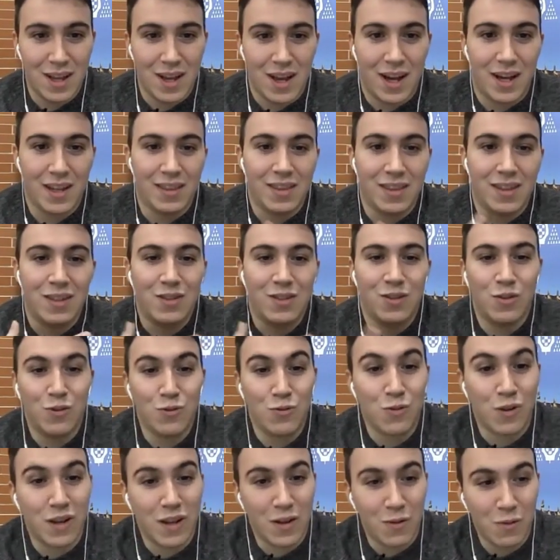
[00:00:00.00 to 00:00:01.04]
and this goes
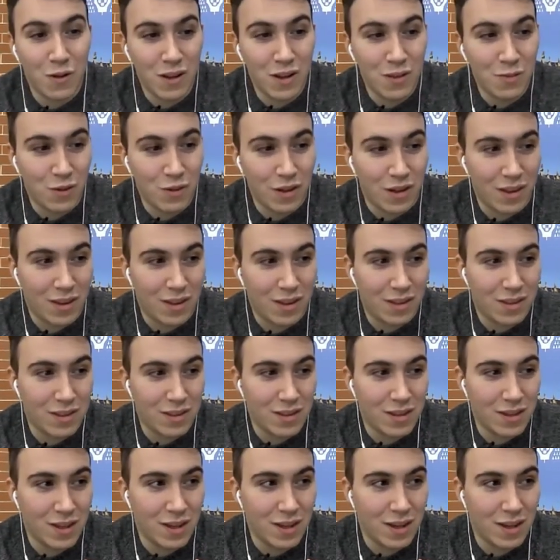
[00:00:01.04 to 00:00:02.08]
really well with
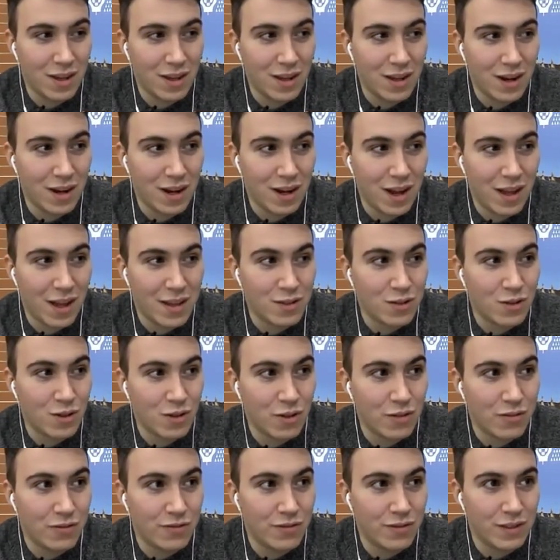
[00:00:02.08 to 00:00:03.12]
the lights
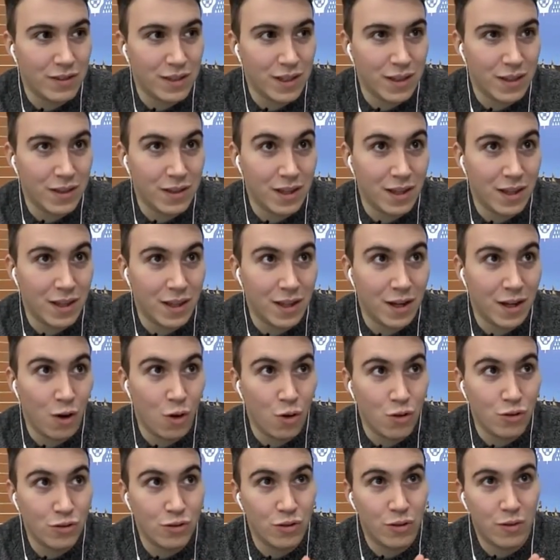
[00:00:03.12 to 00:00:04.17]
of the
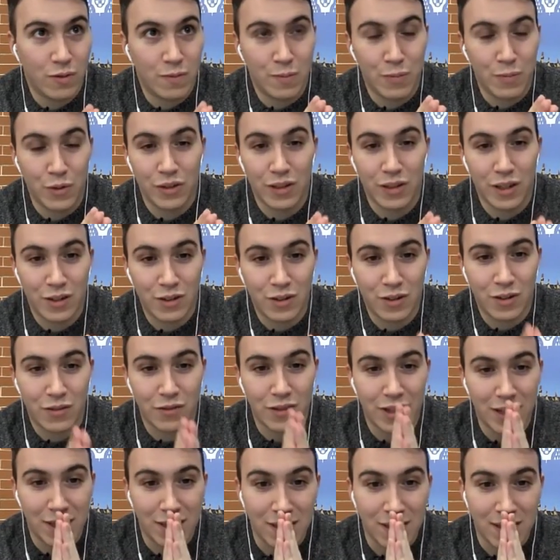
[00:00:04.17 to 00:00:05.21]
laws of protection of
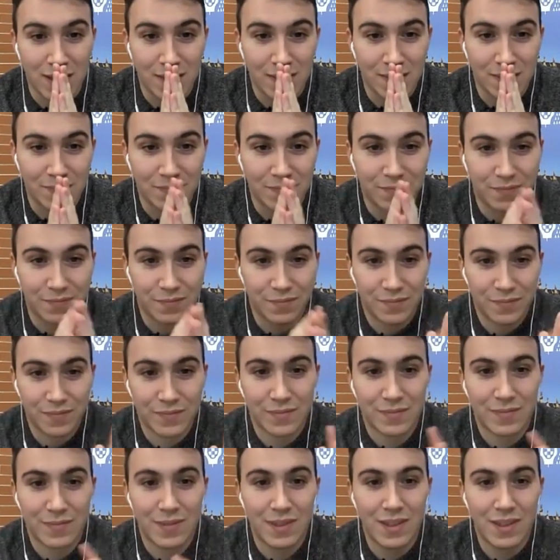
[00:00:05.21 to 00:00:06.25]
data.
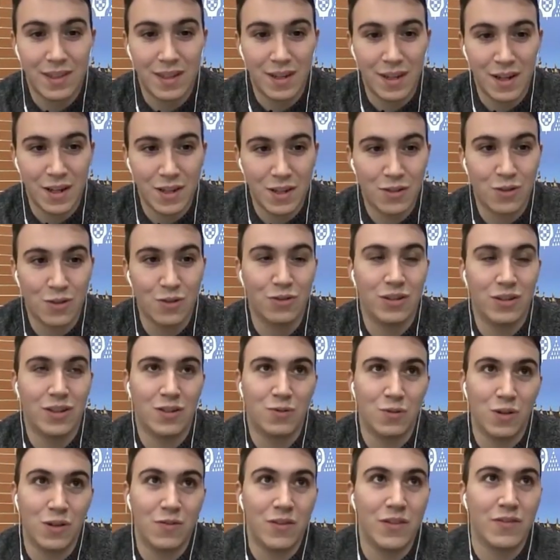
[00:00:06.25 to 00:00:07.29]
Ah. So
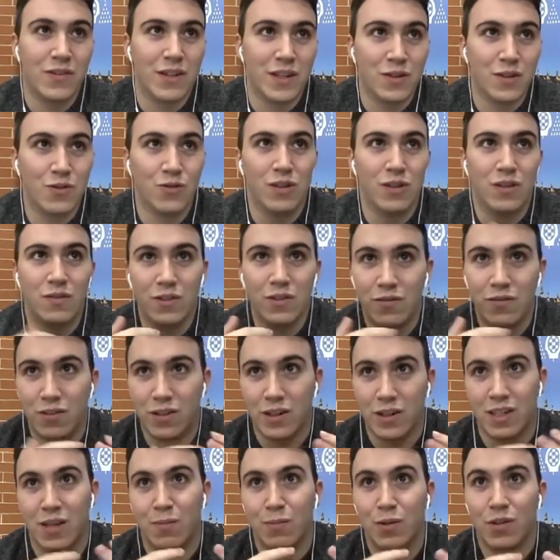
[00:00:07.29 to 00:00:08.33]
this will be very suitable, for
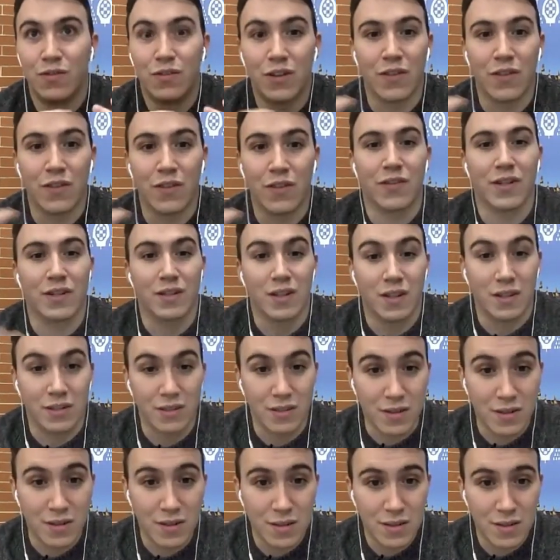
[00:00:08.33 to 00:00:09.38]
example, for
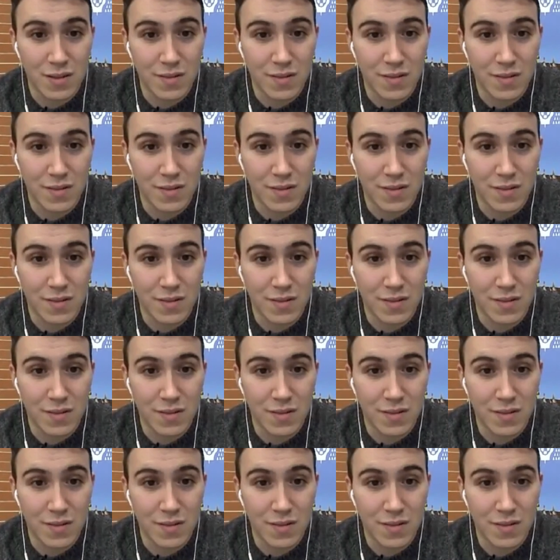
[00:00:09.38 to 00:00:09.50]
infrastructures